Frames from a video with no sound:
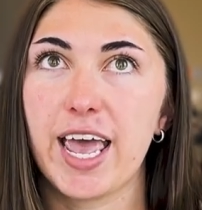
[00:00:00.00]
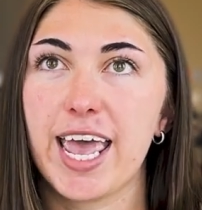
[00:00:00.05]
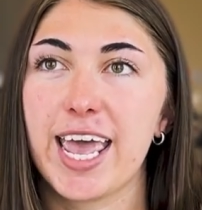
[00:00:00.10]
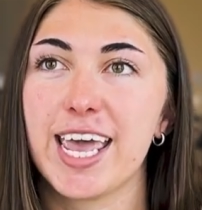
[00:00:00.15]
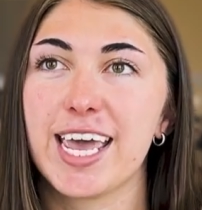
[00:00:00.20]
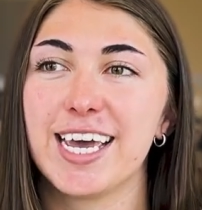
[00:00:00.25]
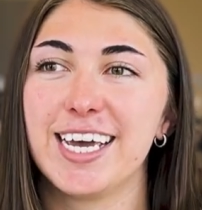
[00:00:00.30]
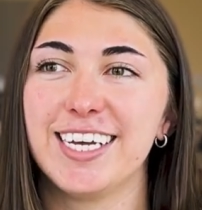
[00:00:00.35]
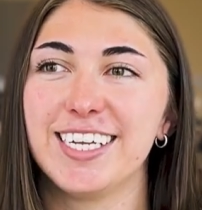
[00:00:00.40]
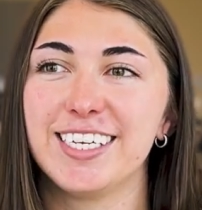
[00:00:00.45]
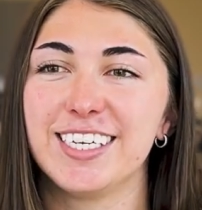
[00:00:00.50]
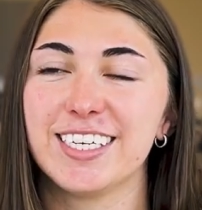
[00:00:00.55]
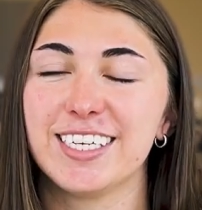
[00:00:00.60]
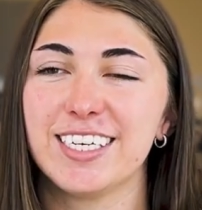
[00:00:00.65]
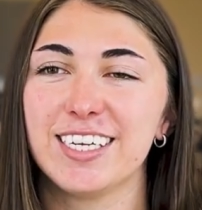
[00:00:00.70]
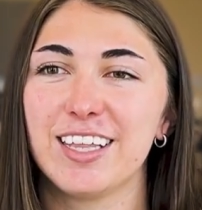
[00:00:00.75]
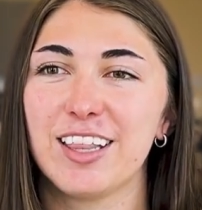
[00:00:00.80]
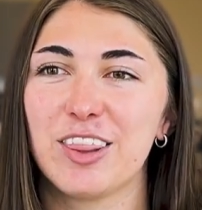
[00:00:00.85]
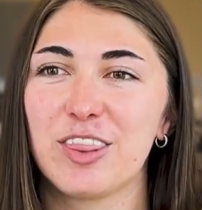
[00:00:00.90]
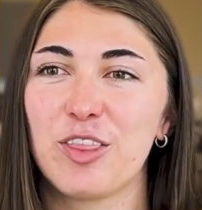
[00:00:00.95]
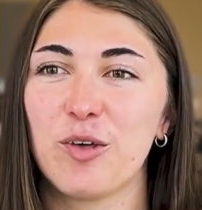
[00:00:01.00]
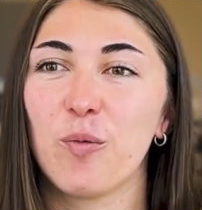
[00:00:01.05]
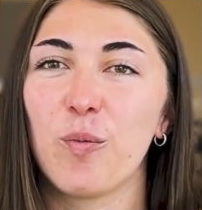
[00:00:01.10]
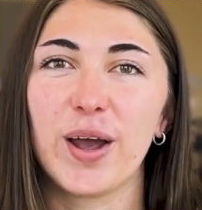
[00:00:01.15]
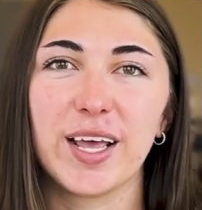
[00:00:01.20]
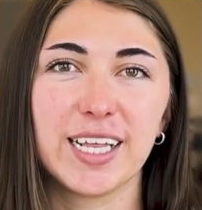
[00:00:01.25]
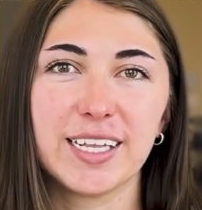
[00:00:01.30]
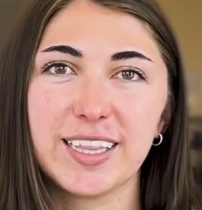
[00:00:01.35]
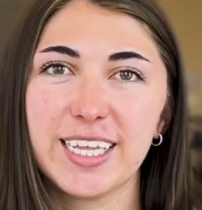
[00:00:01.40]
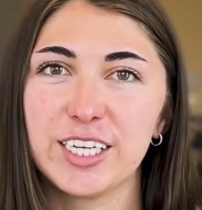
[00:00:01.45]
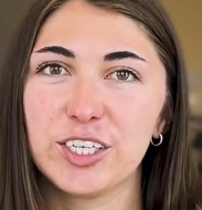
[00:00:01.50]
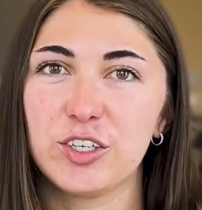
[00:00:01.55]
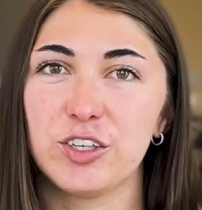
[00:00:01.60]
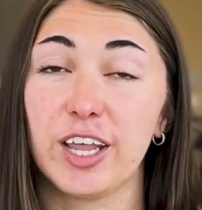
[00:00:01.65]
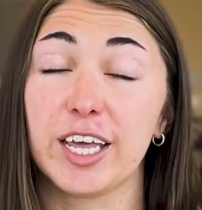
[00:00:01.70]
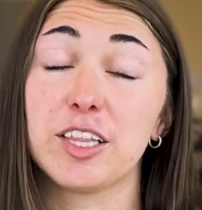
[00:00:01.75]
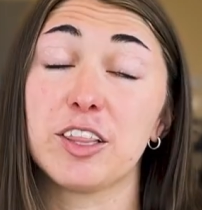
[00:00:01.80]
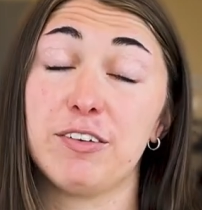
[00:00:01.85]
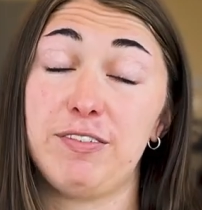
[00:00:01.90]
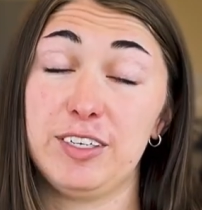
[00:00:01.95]
And the way that they,
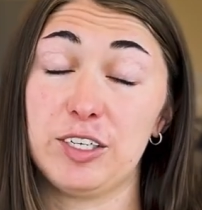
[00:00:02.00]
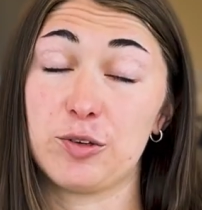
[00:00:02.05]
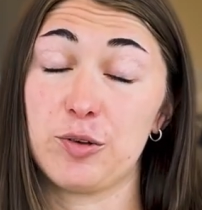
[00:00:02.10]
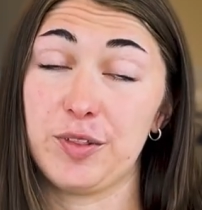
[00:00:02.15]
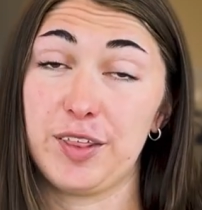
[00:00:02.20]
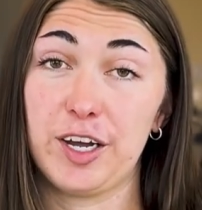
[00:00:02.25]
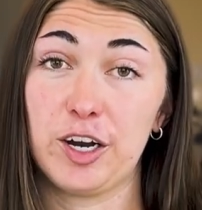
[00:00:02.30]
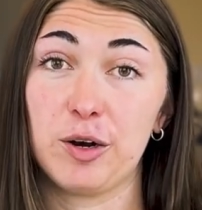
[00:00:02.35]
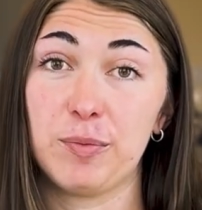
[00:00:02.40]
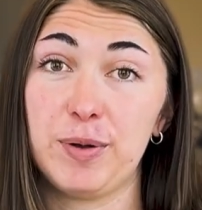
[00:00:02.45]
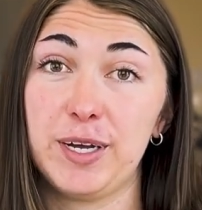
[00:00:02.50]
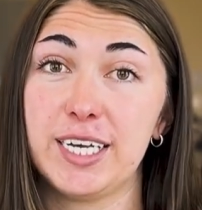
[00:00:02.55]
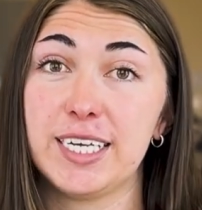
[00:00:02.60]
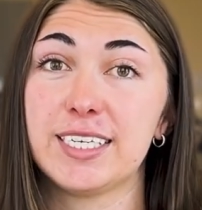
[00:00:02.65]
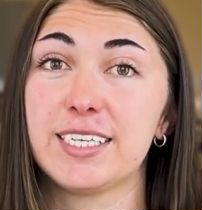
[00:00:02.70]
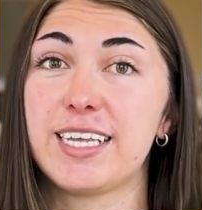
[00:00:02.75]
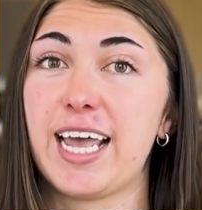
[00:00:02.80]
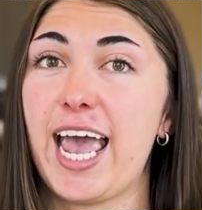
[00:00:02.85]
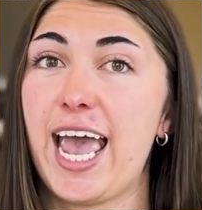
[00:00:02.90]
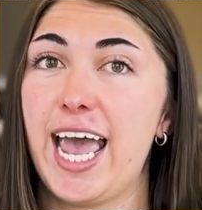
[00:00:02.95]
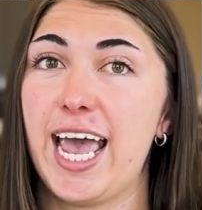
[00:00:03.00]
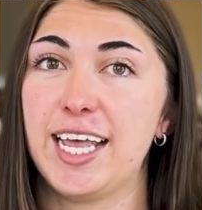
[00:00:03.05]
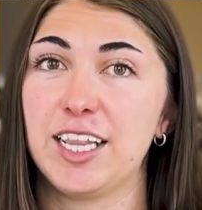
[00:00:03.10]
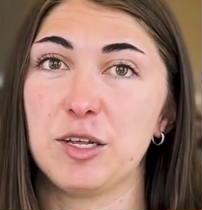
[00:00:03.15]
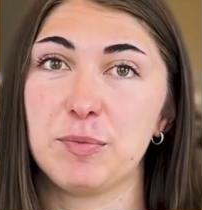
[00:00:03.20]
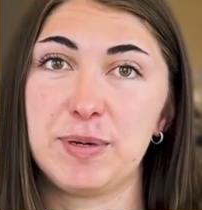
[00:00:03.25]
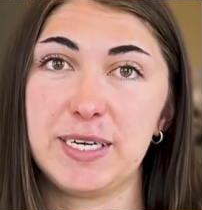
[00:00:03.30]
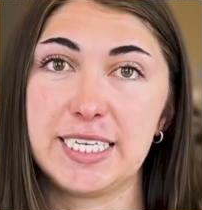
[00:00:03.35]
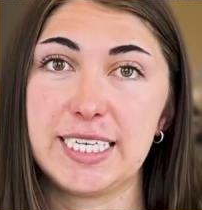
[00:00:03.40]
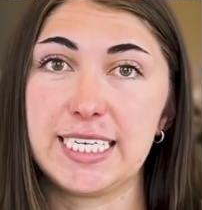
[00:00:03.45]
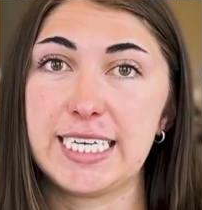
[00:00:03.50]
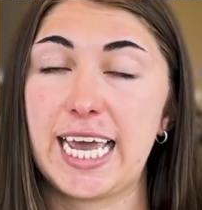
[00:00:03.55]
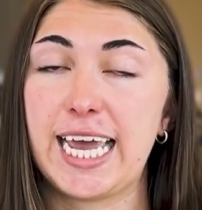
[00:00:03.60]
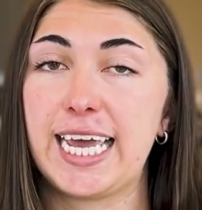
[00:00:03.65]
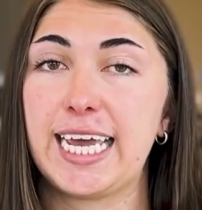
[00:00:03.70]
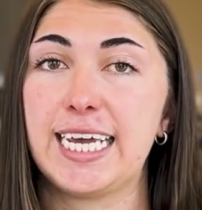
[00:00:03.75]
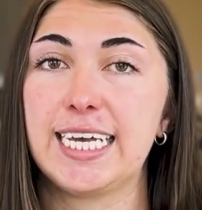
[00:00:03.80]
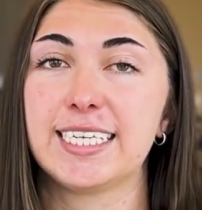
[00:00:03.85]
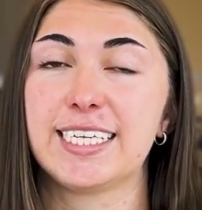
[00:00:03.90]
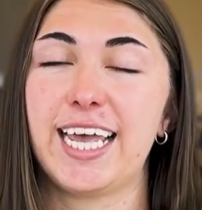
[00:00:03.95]
like the physical therapists and the
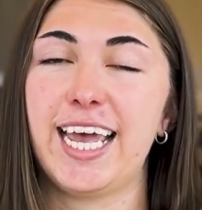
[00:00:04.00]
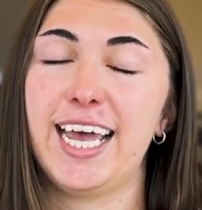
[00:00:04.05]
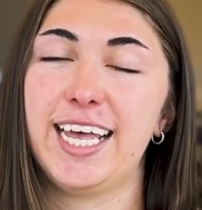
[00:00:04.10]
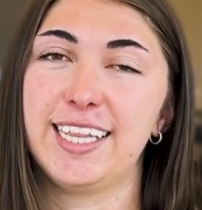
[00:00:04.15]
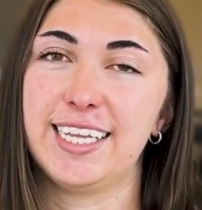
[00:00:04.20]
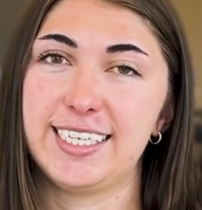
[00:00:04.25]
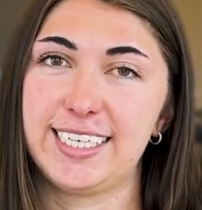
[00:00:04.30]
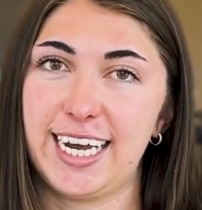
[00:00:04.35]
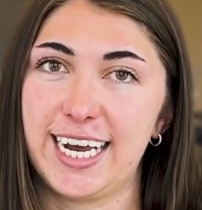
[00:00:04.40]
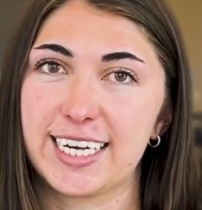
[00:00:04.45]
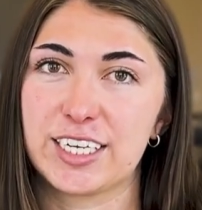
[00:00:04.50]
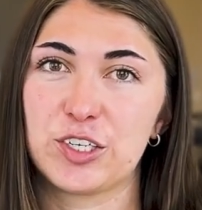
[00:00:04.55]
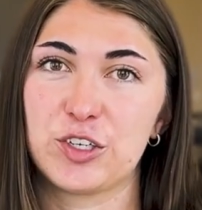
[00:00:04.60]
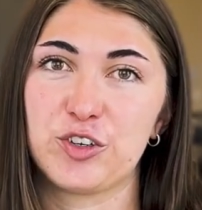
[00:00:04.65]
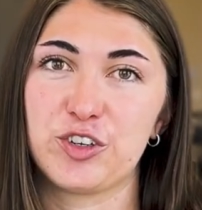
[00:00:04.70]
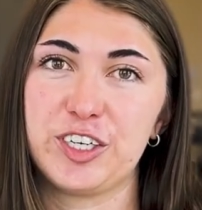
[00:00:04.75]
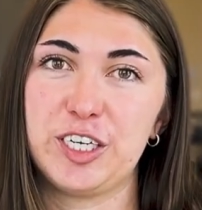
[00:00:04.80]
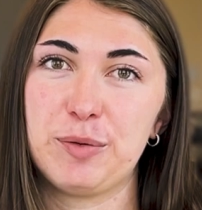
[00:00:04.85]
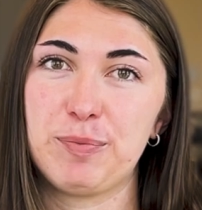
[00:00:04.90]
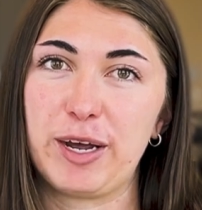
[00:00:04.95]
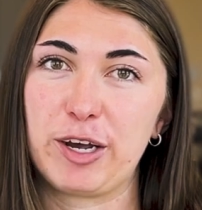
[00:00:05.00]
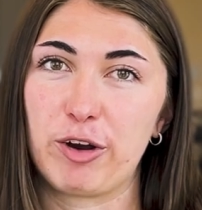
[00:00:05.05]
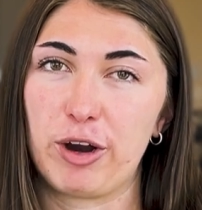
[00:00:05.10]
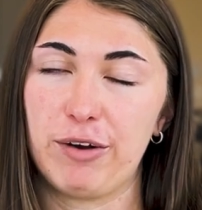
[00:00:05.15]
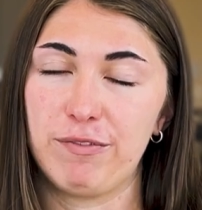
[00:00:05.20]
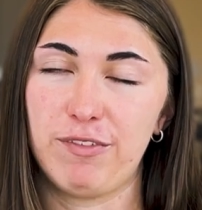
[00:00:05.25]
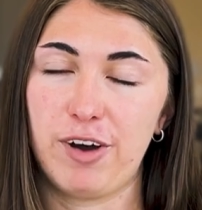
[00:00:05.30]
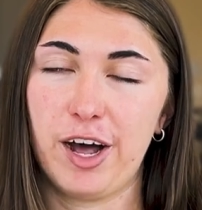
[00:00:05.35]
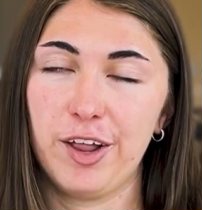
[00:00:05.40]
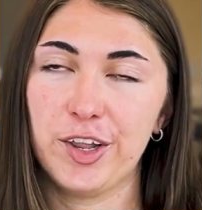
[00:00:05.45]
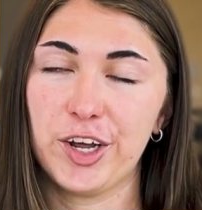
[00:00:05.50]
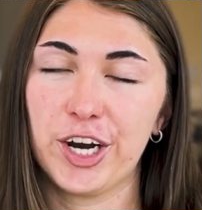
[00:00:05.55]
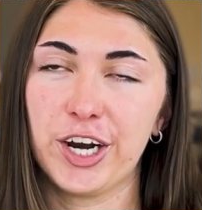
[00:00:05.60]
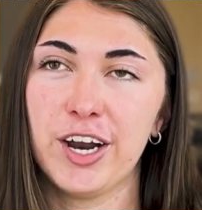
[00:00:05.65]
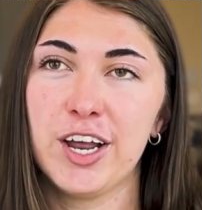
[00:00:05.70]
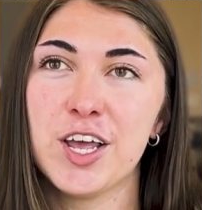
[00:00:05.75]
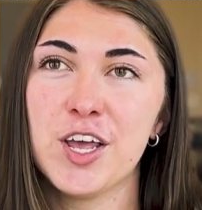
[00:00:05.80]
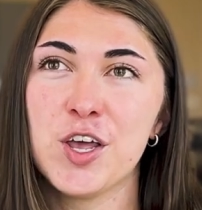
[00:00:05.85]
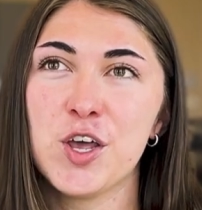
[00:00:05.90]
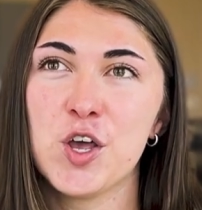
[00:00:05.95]
PTAs and the techs treated my
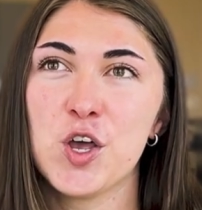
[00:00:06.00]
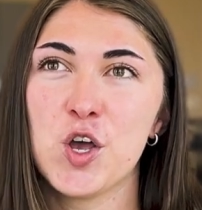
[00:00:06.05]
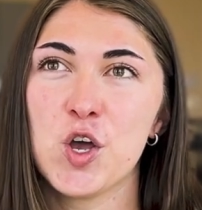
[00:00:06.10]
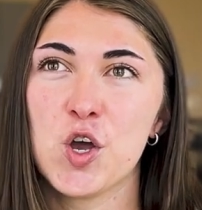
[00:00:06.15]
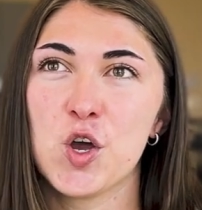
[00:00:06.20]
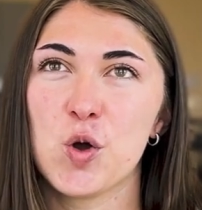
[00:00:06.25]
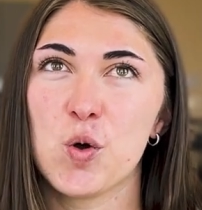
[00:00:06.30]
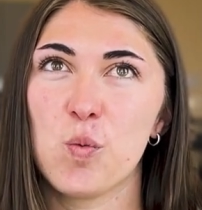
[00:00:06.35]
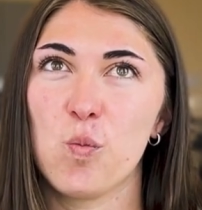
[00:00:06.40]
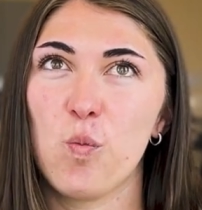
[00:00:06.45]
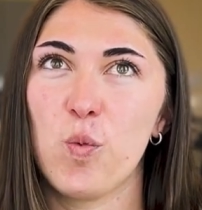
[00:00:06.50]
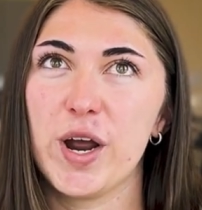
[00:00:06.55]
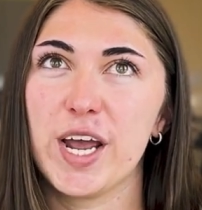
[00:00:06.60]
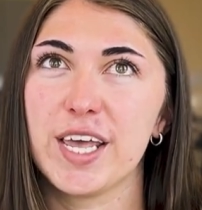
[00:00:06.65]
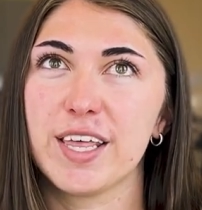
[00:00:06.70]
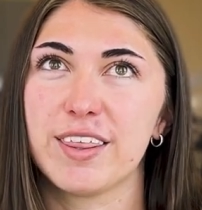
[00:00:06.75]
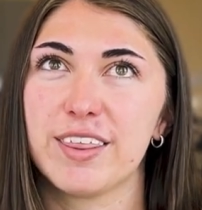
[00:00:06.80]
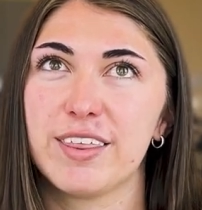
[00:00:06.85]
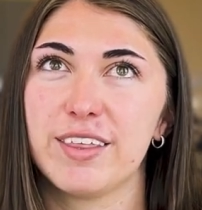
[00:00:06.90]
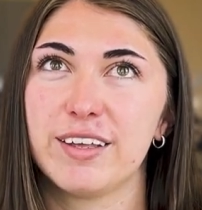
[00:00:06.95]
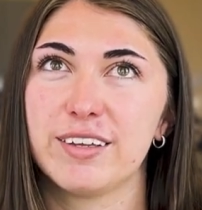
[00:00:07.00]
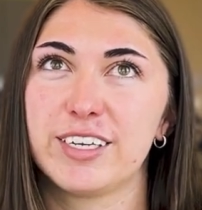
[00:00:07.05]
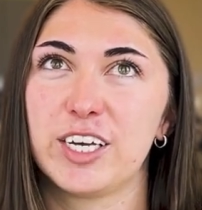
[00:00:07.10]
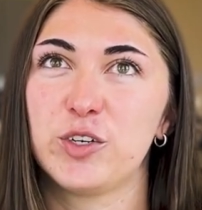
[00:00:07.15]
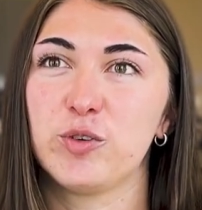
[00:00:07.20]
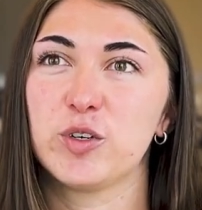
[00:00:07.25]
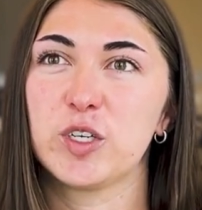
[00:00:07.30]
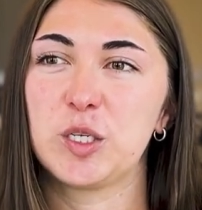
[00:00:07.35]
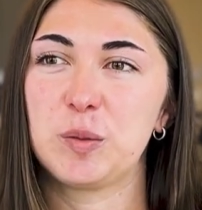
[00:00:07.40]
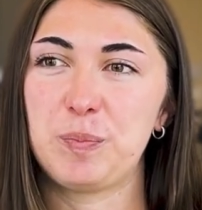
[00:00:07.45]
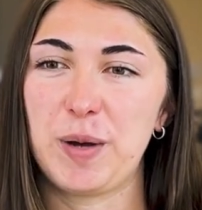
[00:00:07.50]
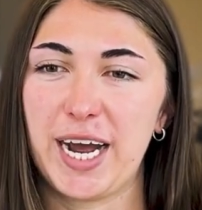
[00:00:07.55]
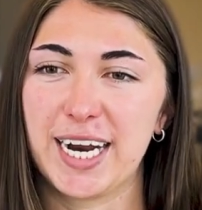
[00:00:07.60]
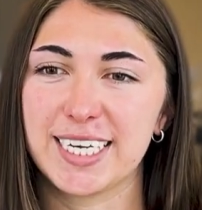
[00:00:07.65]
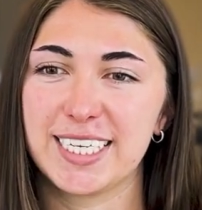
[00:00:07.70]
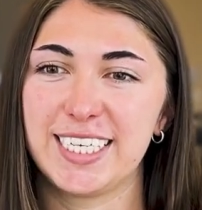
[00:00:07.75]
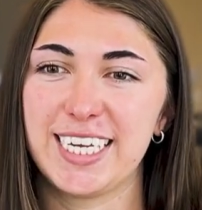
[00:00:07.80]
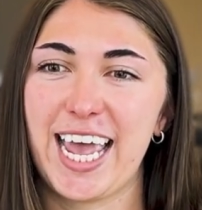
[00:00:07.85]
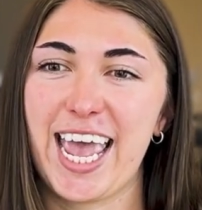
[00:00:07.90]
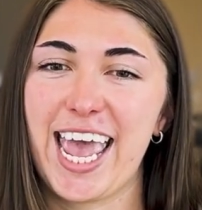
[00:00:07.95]
grandfather with such
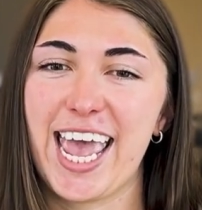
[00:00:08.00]
respect.